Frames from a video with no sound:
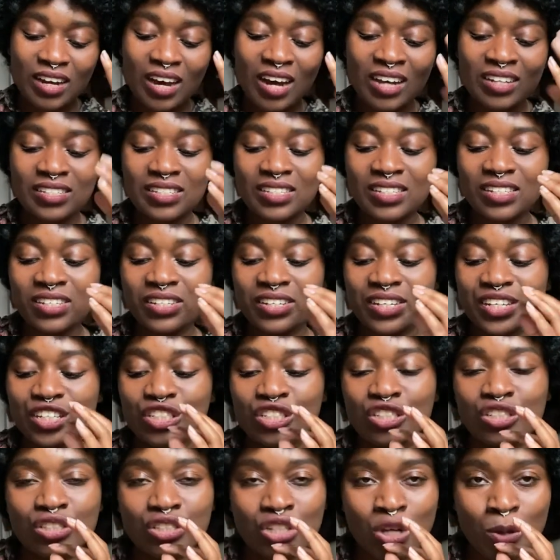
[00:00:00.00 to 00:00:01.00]
until he
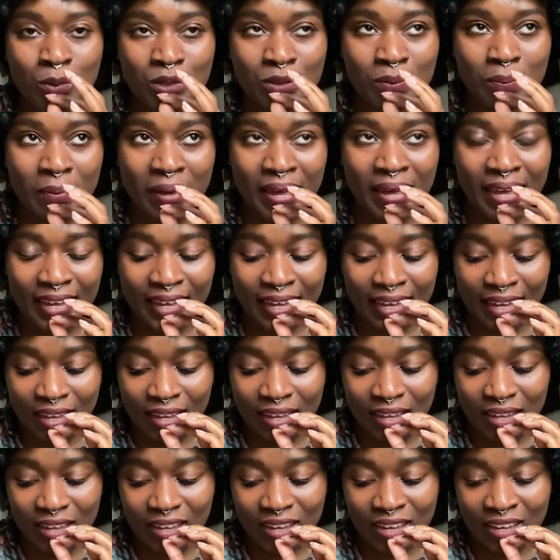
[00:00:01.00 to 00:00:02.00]
stopped
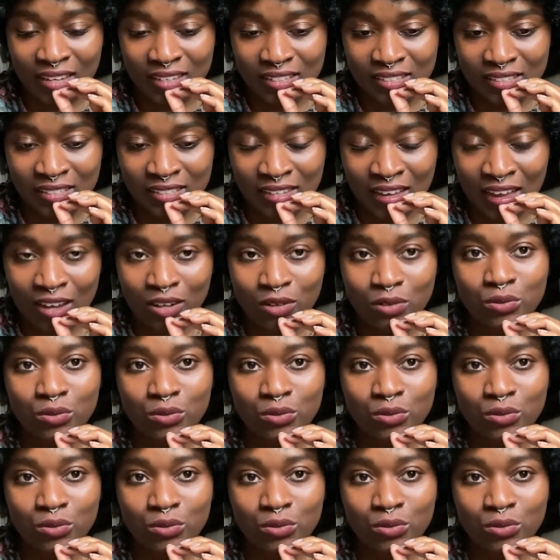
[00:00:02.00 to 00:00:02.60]
making a sound.